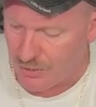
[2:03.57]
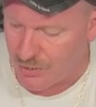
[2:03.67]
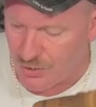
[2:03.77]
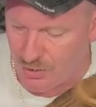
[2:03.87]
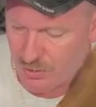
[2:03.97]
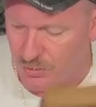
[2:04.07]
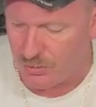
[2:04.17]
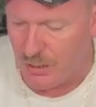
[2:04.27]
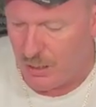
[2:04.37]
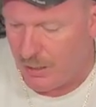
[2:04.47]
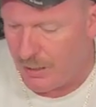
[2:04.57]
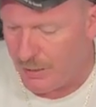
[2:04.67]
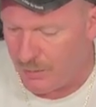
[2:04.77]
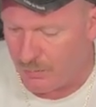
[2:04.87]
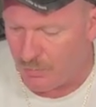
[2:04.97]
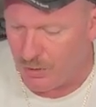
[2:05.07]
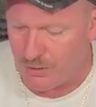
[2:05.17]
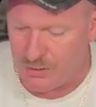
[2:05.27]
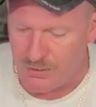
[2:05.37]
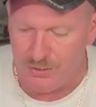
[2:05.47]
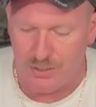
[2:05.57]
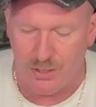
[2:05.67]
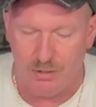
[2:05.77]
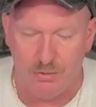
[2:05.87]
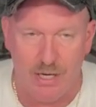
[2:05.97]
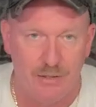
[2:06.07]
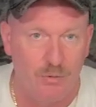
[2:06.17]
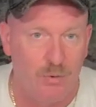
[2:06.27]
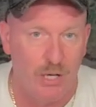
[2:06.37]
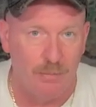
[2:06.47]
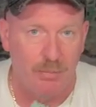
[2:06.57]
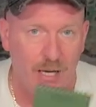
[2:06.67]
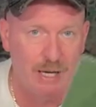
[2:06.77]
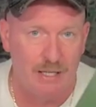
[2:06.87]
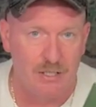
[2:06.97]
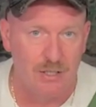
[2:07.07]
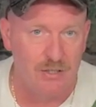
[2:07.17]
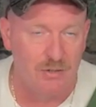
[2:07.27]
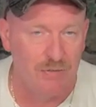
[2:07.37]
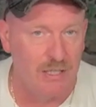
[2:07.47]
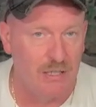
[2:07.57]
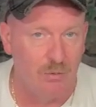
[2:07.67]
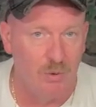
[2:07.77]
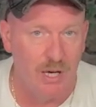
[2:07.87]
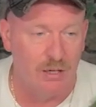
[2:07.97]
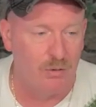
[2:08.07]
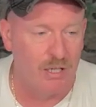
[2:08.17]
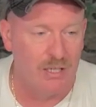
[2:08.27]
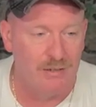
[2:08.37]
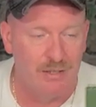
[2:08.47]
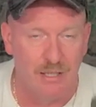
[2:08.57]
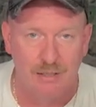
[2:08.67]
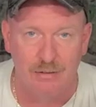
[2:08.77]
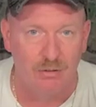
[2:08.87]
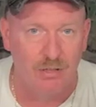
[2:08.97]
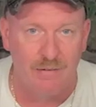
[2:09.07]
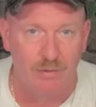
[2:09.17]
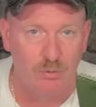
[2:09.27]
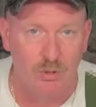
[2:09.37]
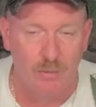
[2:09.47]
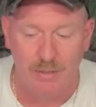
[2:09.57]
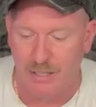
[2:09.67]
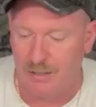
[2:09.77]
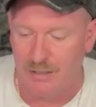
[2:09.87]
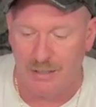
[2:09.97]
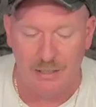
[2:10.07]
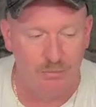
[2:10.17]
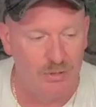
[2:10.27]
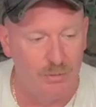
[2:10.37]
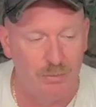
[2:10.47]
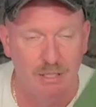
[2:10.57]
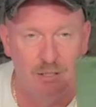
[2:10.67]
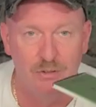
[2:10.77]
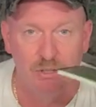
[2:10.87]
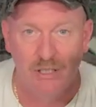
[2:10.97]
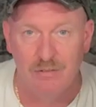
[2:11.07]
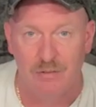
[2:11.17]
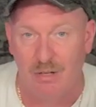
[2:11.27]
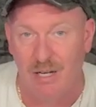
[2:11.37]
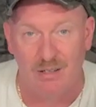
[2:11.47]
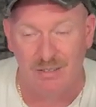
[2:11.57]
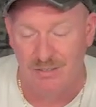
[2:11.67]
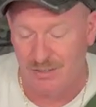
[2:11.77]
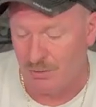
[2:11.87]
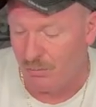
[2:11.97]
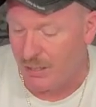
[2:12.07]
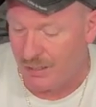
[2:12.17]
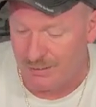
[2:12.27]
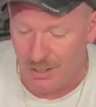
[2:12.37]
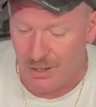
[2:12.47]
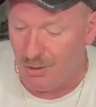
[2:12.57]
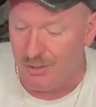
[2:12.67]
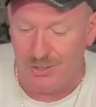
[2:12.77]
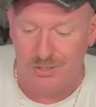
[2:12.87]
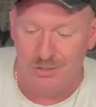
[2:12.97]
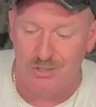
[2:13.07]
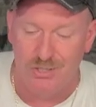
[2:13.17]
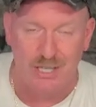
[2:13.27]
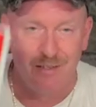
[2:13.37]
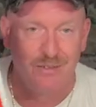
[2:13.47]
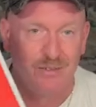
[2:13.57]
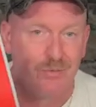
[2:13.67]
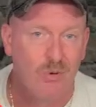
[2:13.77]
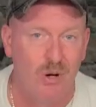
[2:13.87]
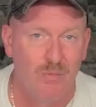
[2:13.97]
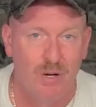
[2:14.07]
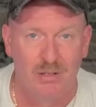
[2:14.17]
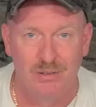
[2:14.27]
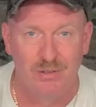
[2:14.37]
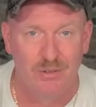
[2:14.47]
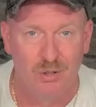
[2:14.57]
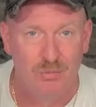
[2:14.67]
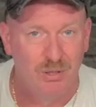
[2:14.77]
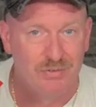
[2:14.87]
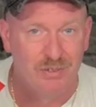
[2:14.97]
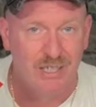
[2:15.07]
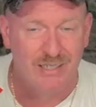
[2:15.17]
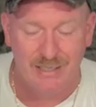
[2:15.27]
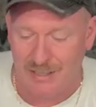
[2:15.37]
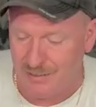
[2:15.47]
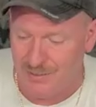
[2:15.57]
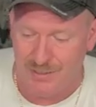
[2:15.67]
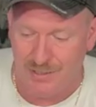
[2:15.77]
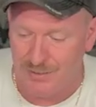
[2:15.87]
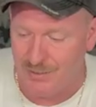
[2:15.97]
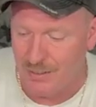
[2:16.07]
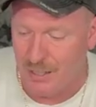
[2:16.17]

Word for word: a journal, one of these right in the rain pads, because if they get wet or anything, you don't have to worry about it. And with the pen, you can even write on this in the rain, or just your standard Walmart little notebook for 98 cents.